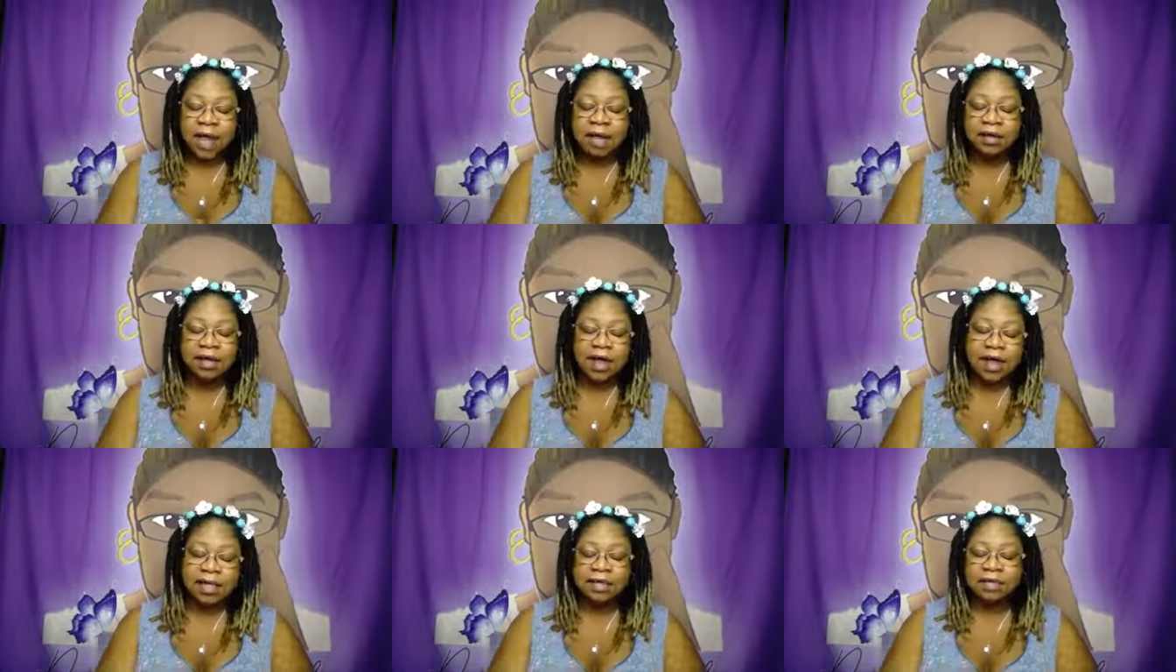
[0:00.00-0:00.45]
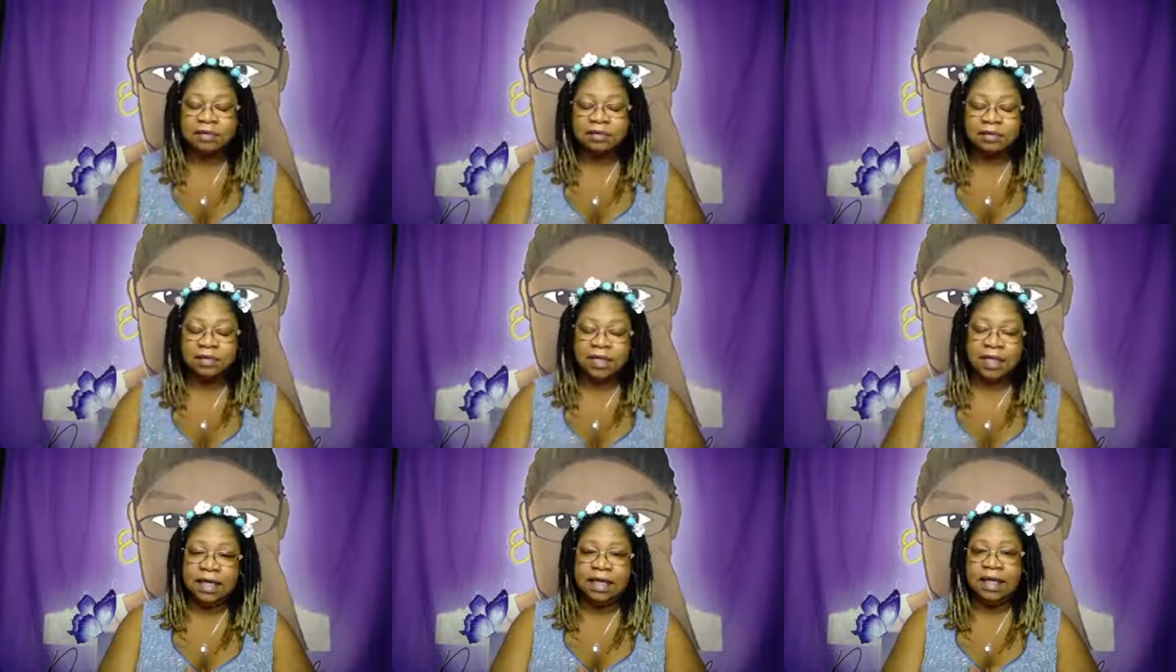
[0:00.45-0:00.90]
as
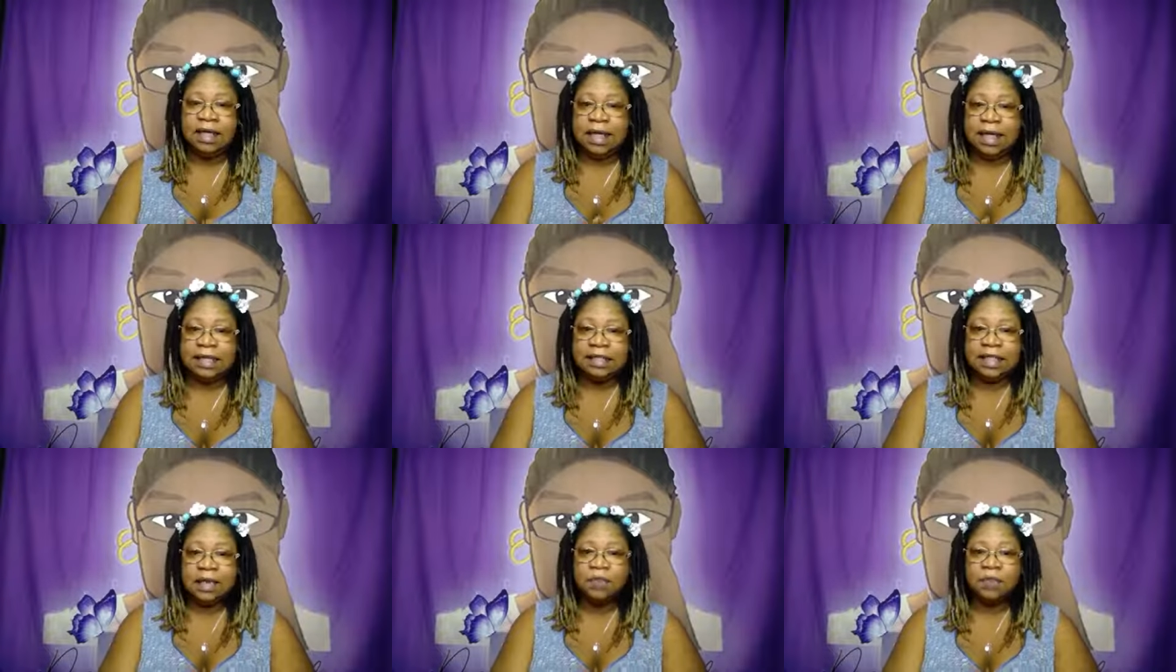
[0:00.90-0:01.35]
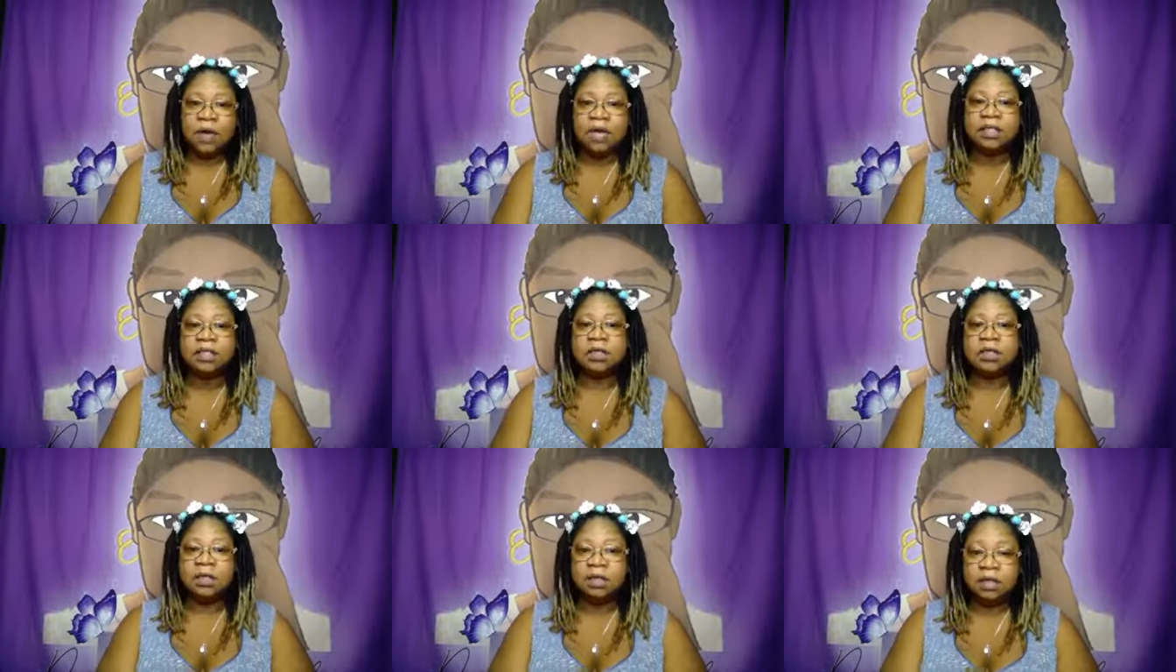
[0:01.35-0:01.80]
giddy as I
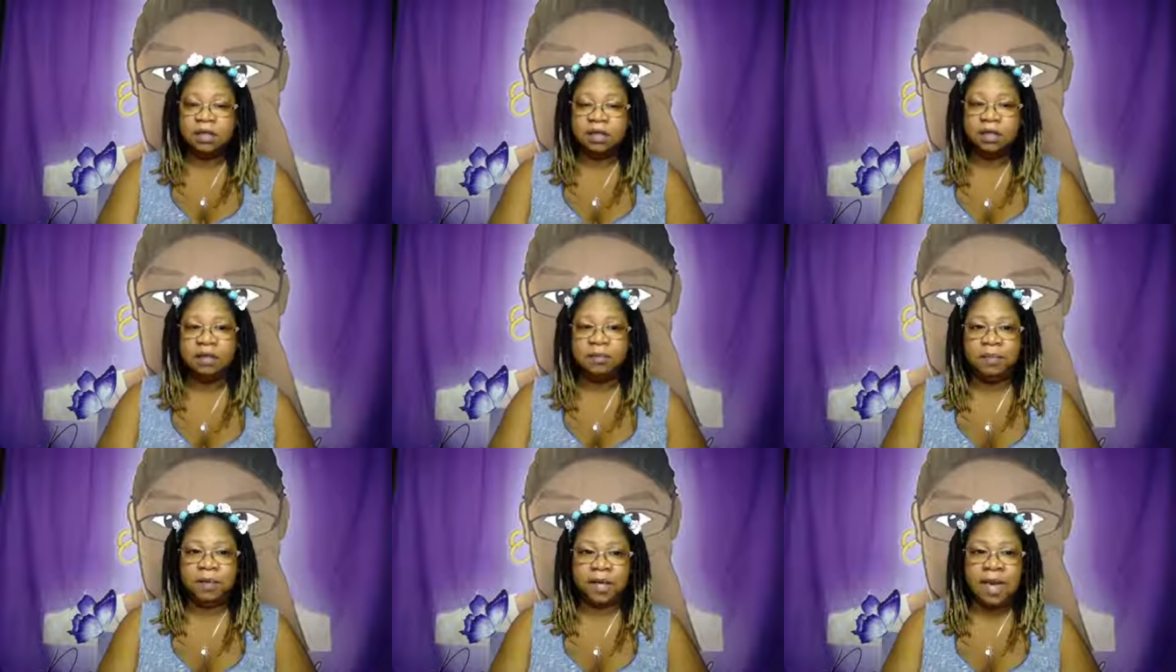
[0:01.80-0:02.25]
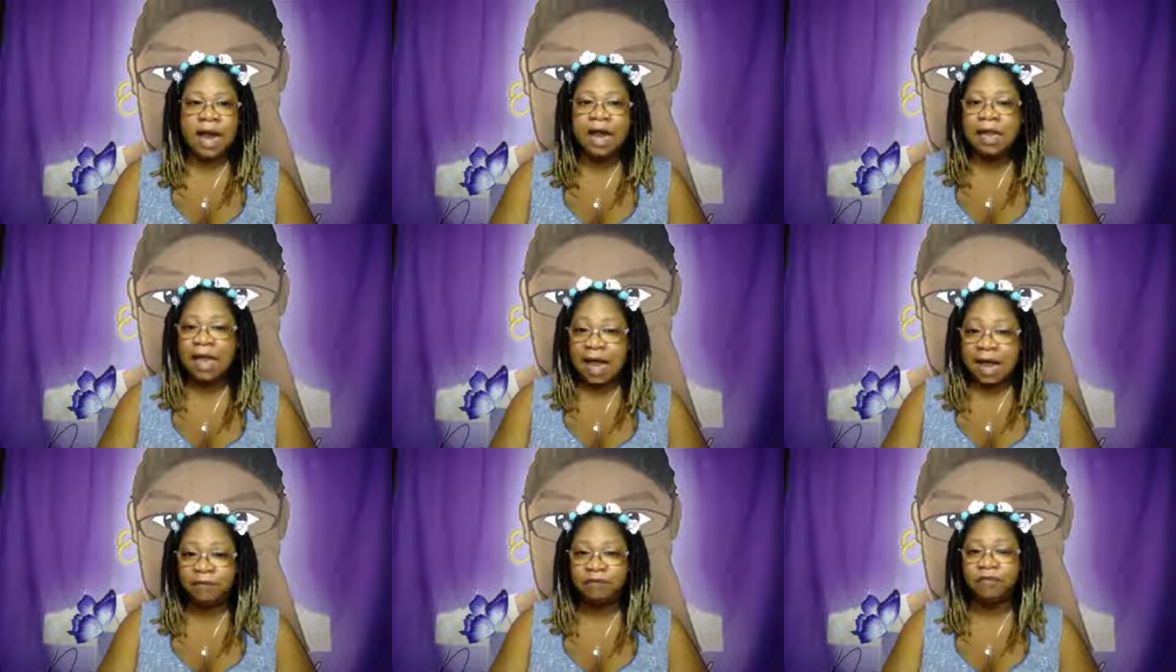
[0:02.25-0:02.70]
was earlier, but I
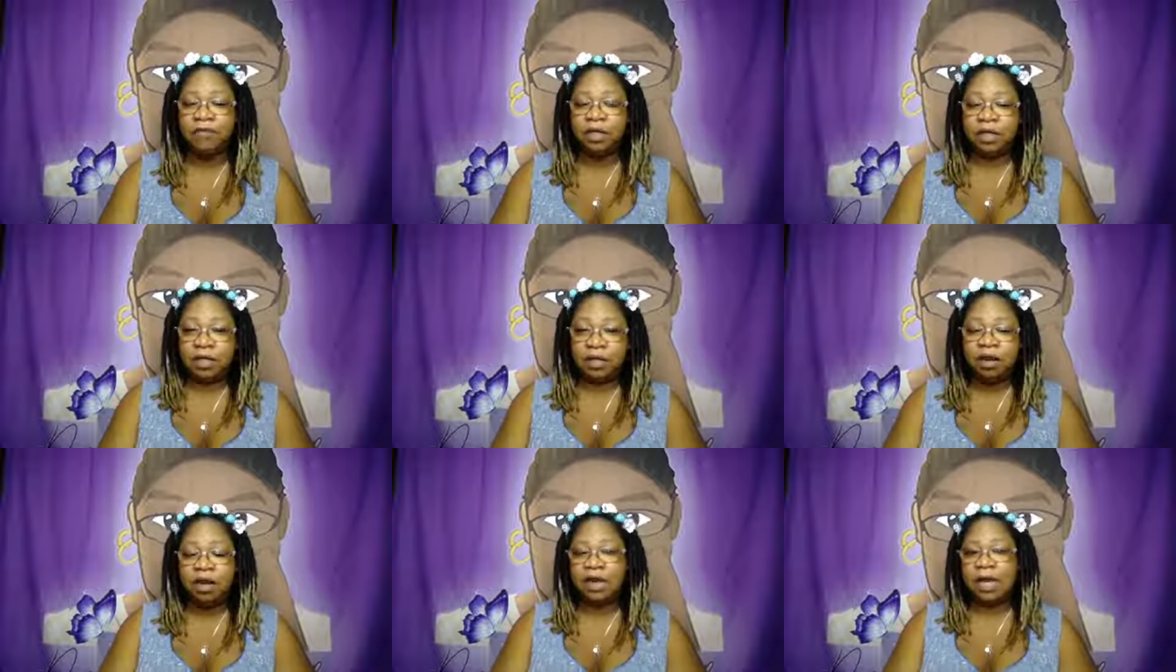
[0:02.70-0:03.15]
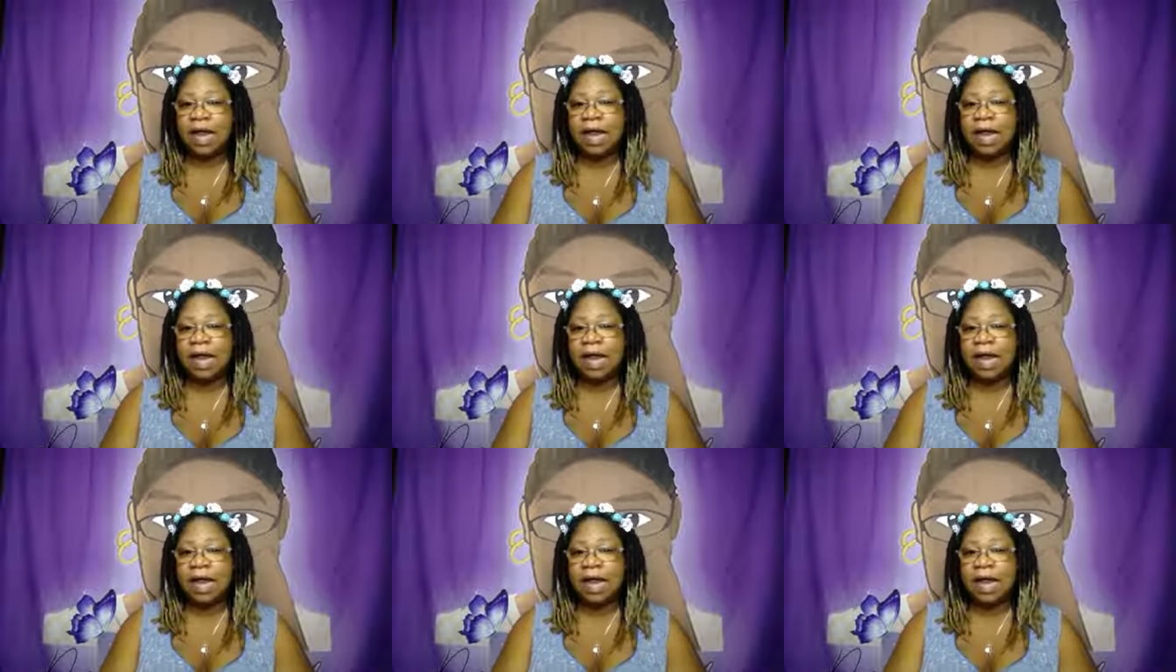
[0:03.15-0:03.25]
laughed really hard.